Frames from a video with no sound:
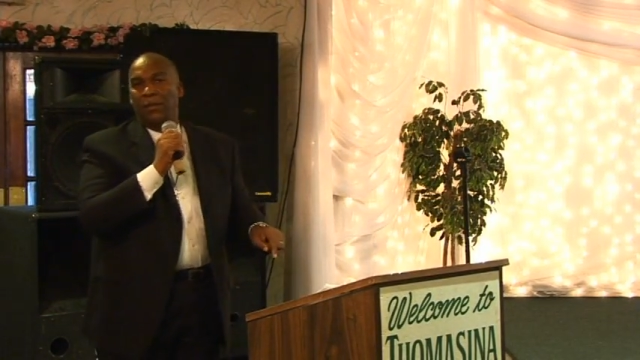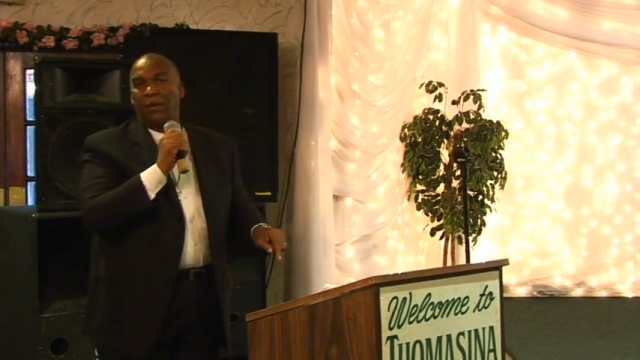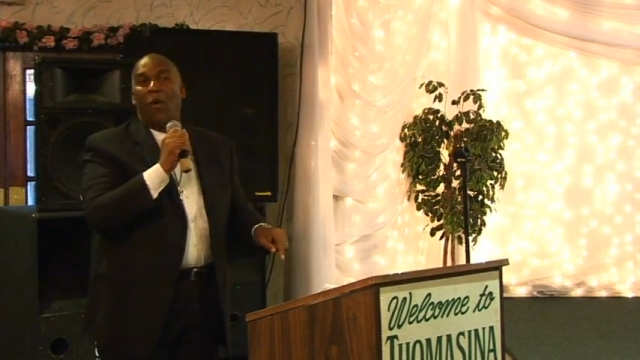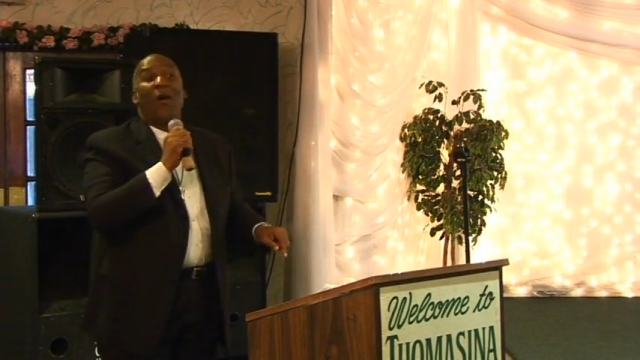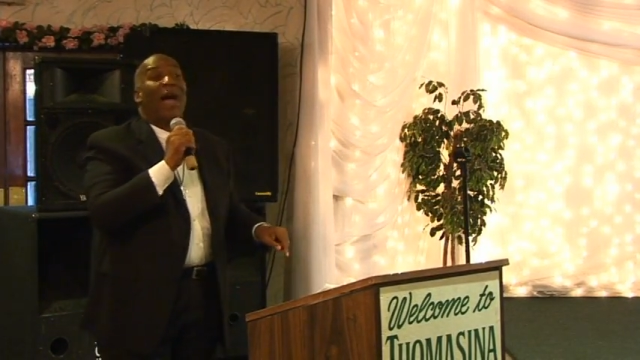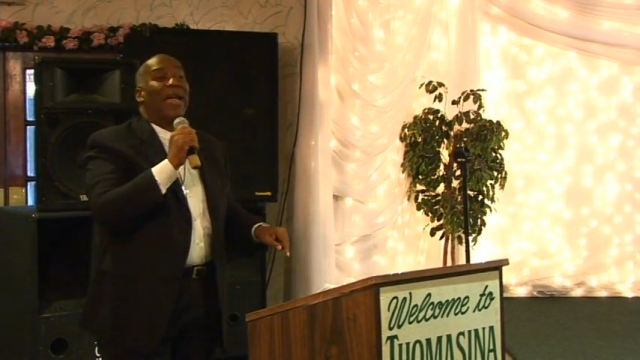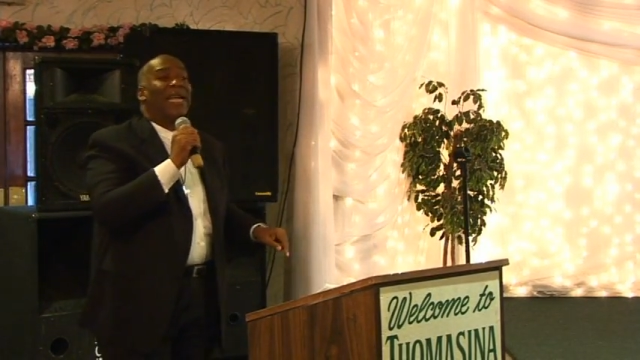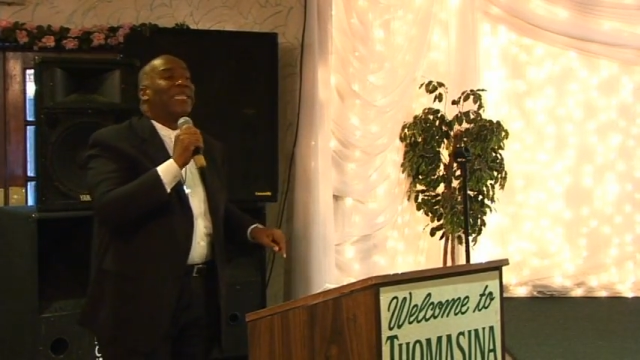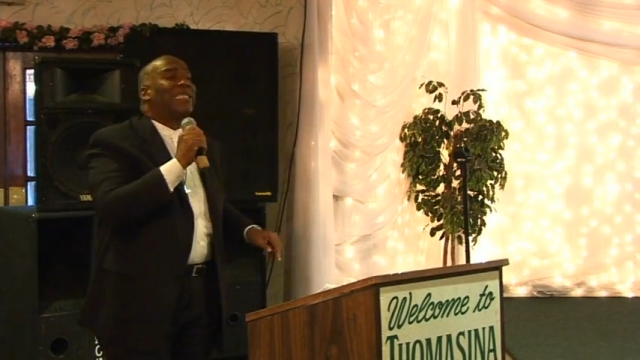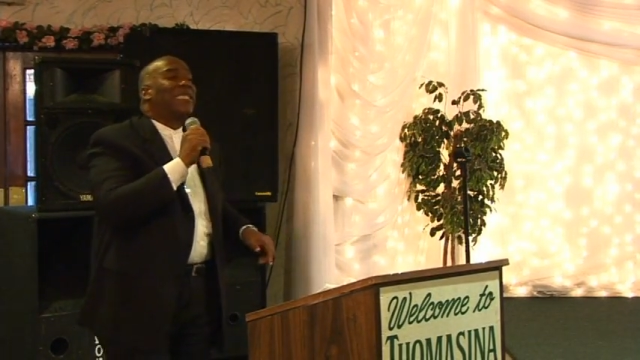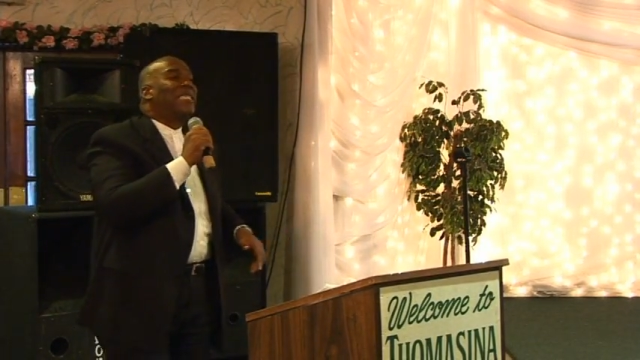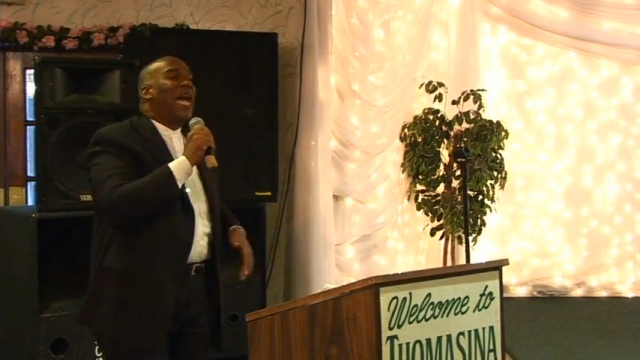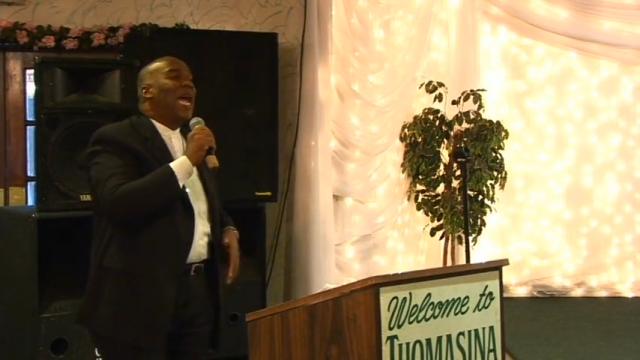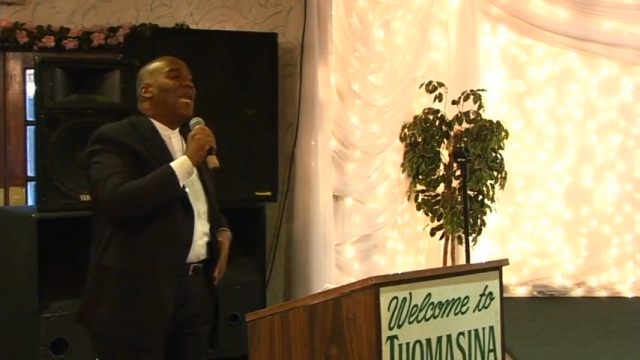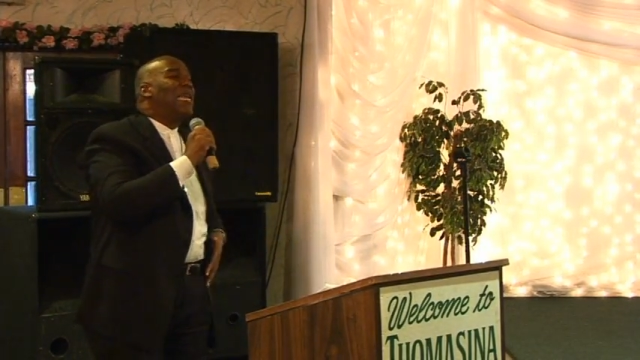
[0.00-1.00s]
Oh, it's
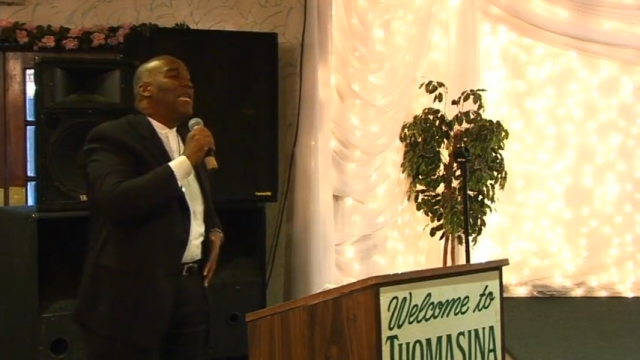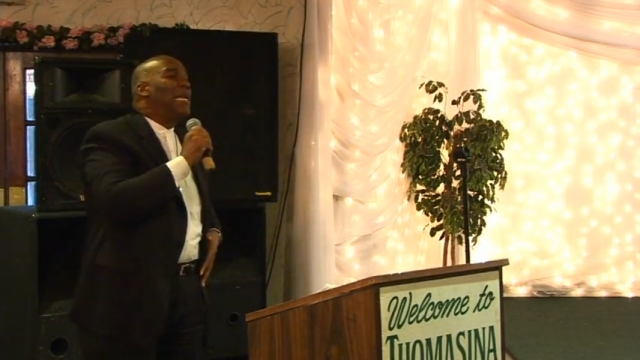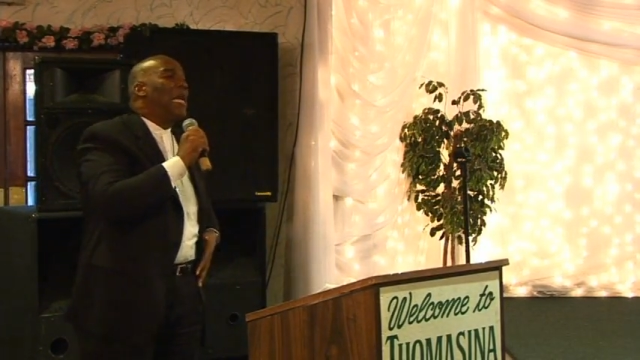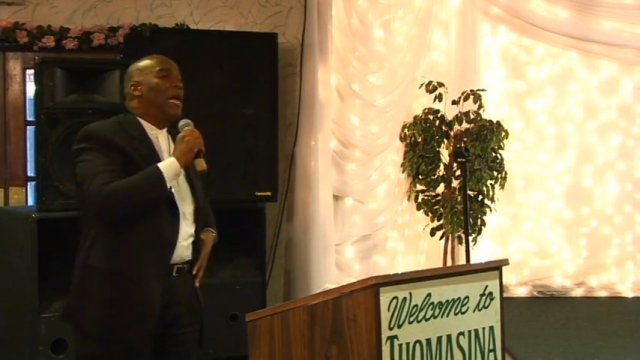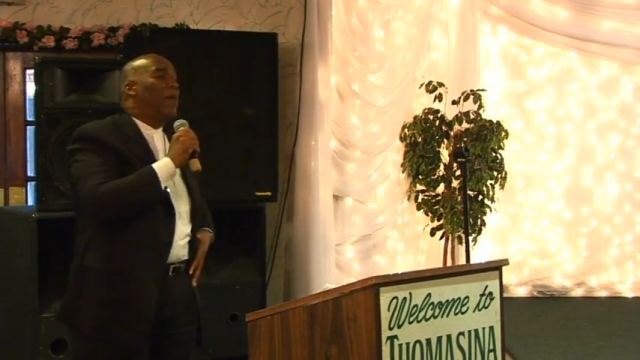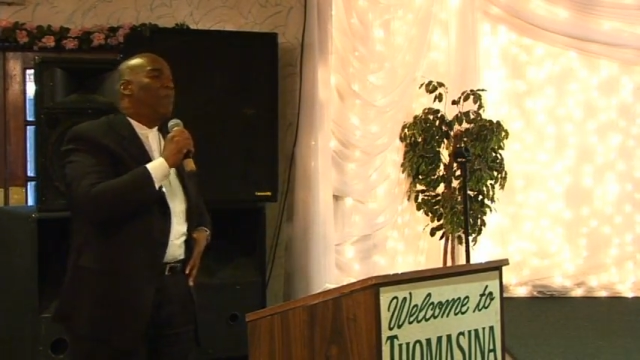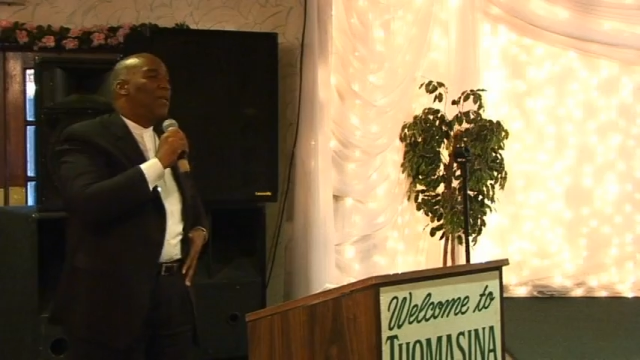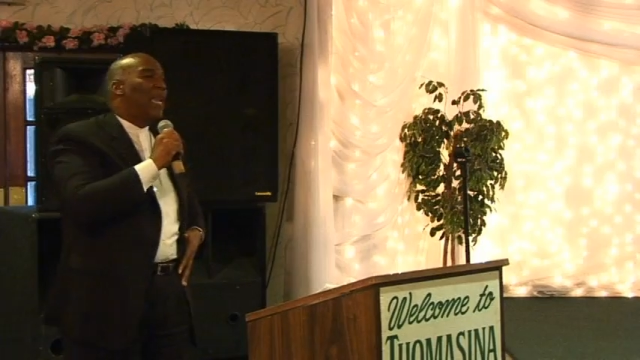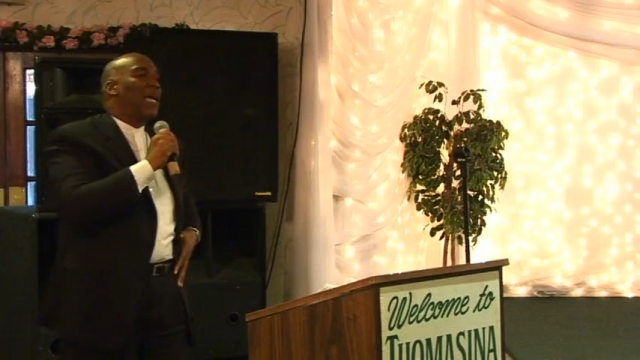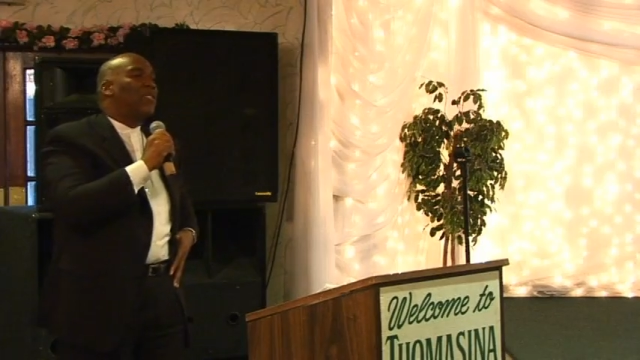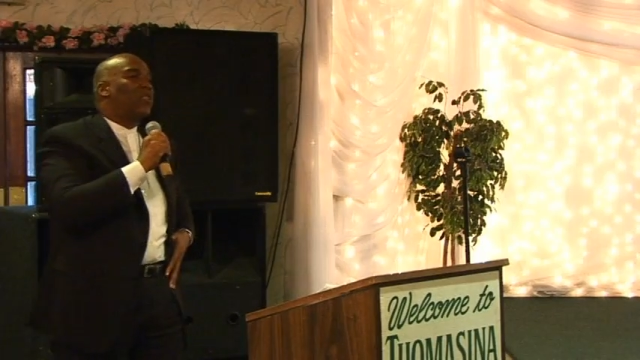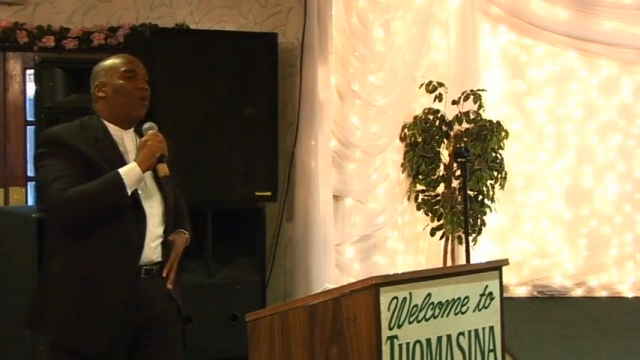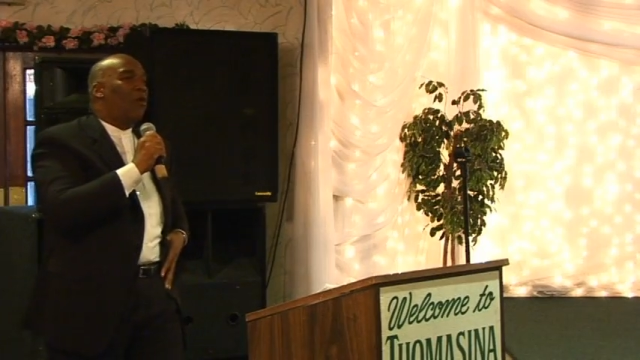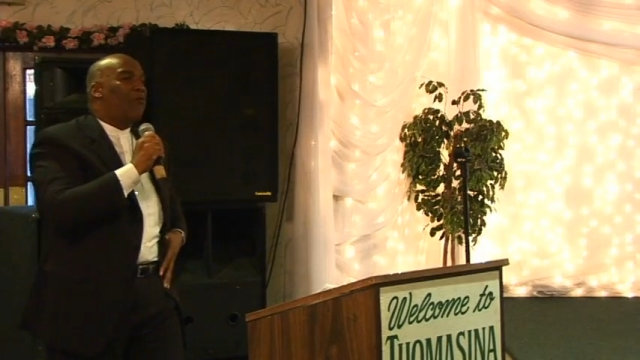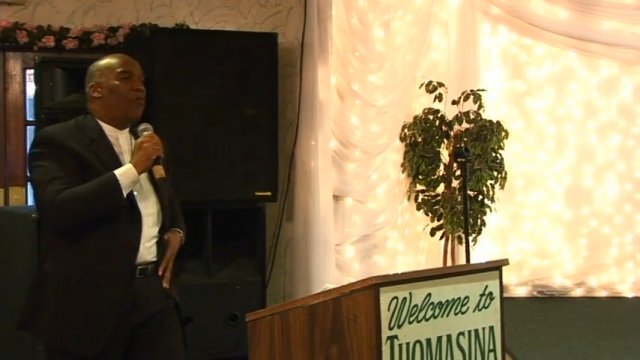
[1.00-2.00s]
tight in here, but that's
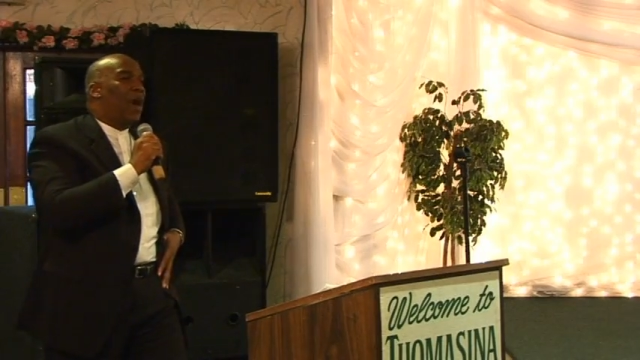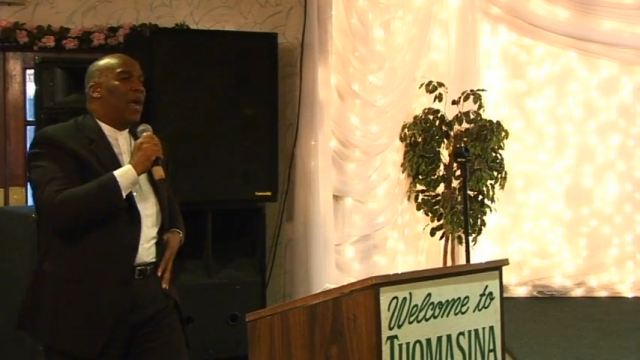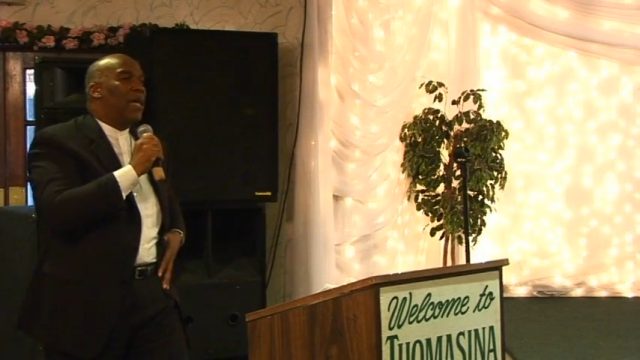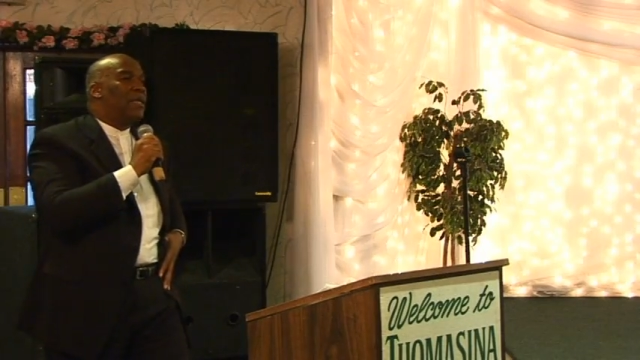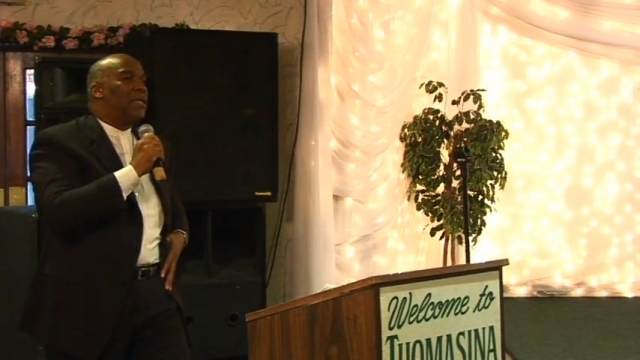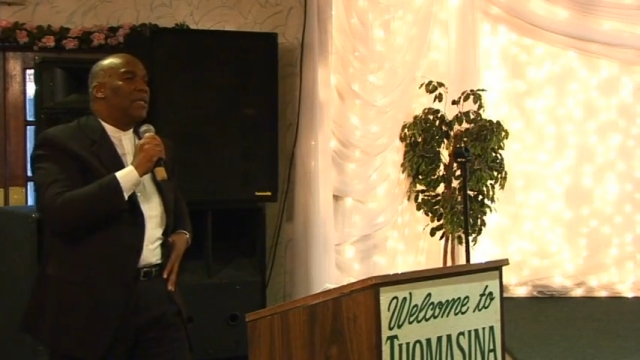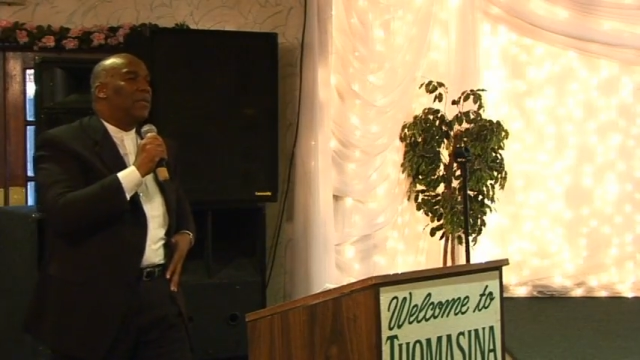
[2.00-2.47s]
all right.